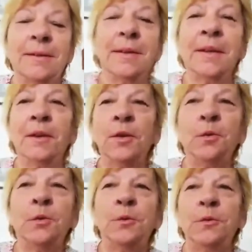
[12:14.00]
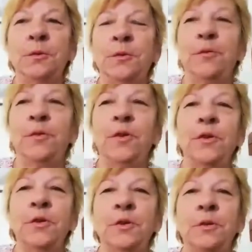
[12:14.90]
Thank you for
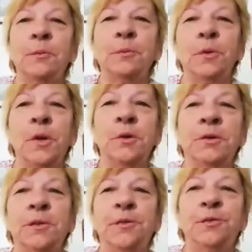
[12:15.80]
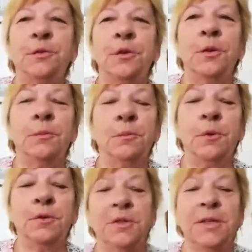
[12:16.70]
the beautiful
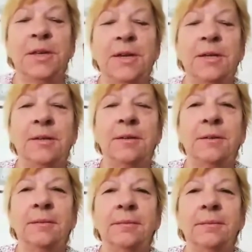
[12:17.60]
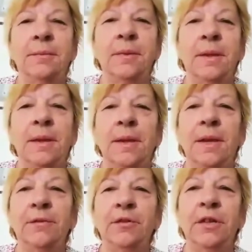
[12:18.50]
musical.
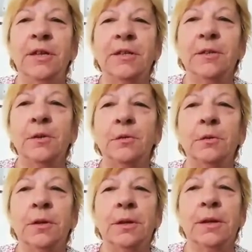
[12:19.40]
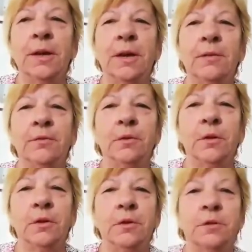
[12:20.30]
Evenings you guys
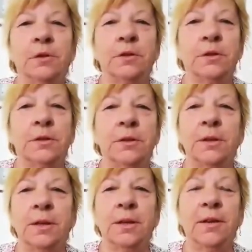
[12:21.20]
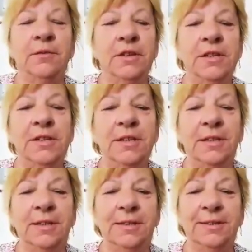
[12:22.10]
us every day.